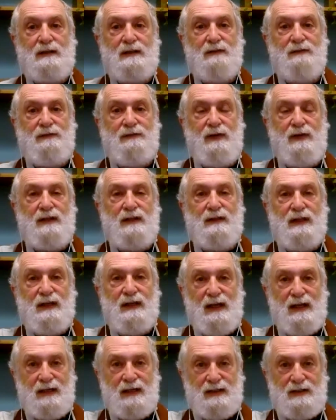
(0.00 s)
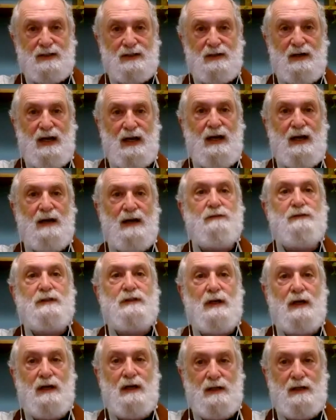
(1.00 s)
to find the answer
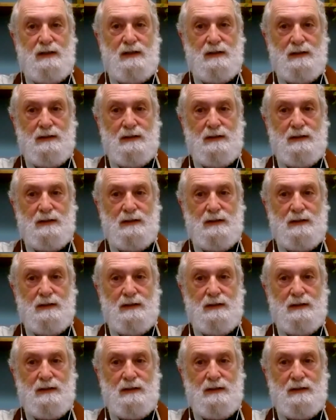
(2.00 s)
outside.